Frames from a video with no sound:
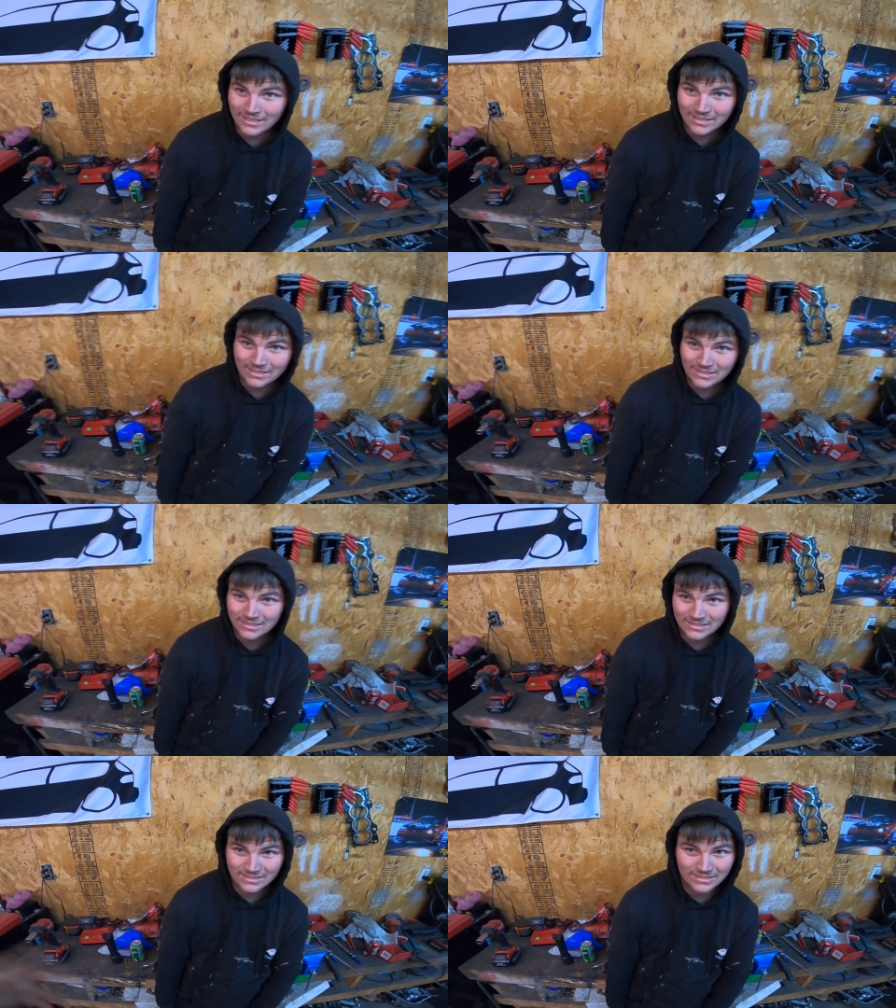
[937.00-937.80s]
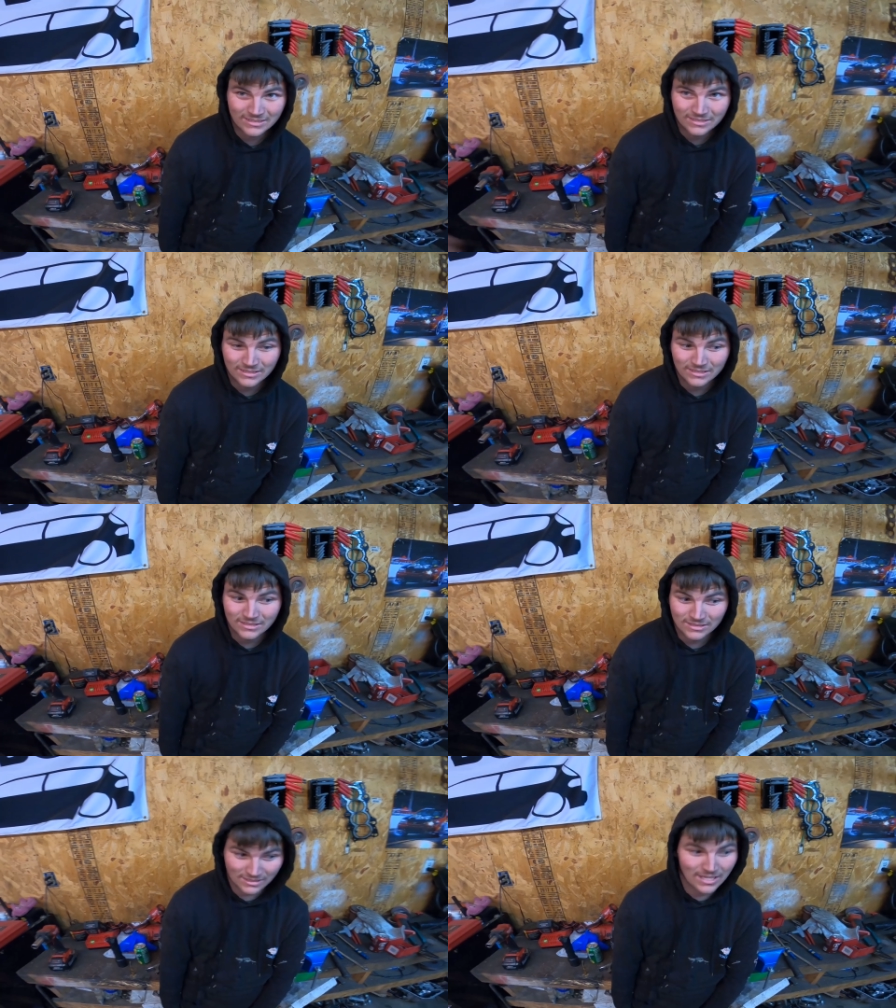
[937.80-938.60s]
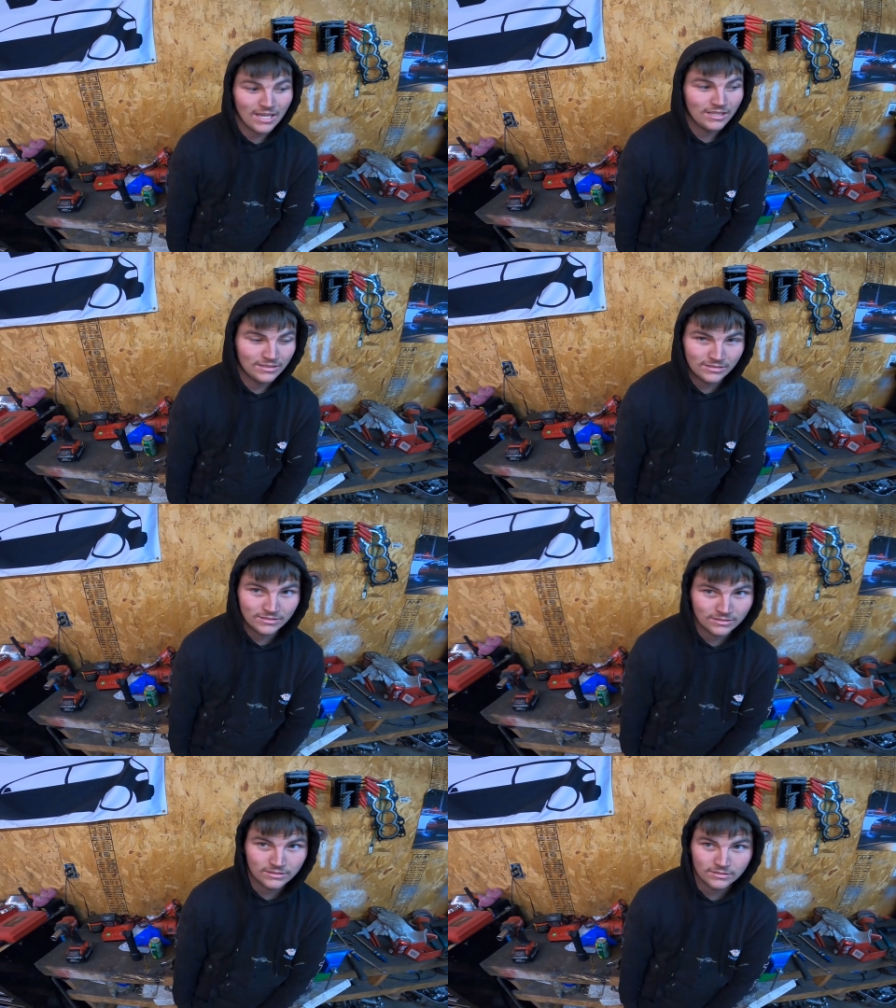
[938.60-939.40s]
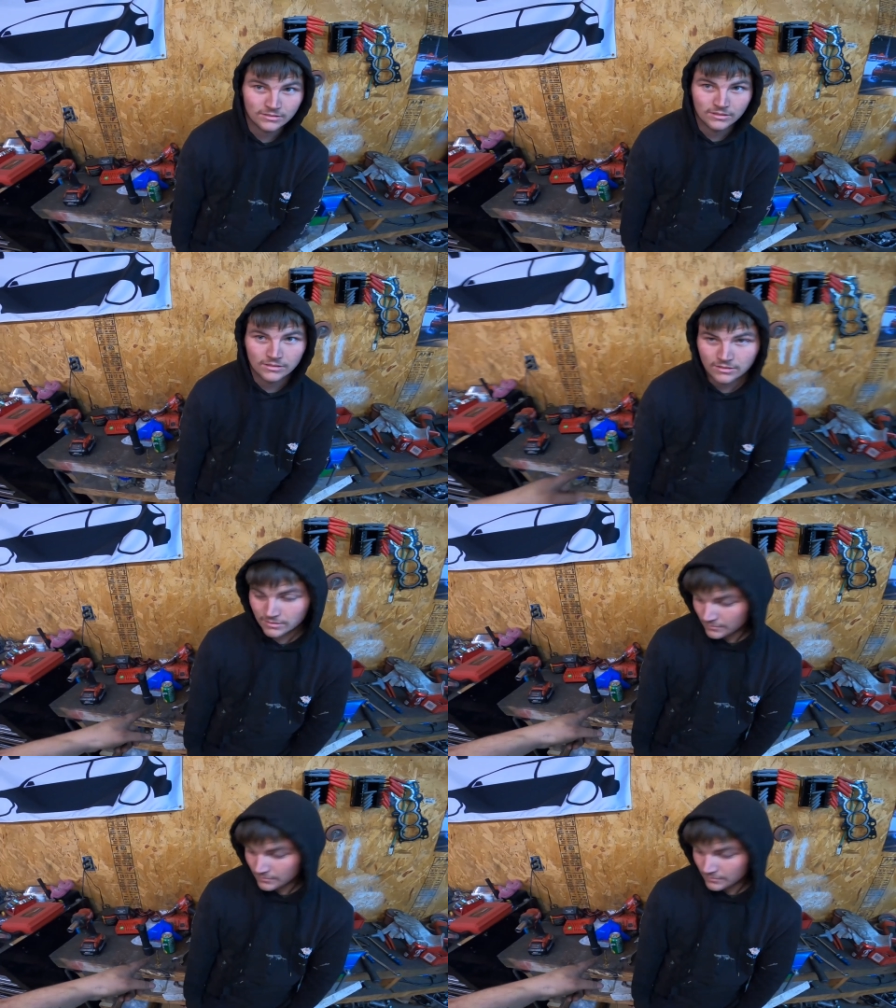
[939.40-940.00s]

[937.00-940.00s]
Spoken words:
Yeah, most of the rods look, they were bent. A lot of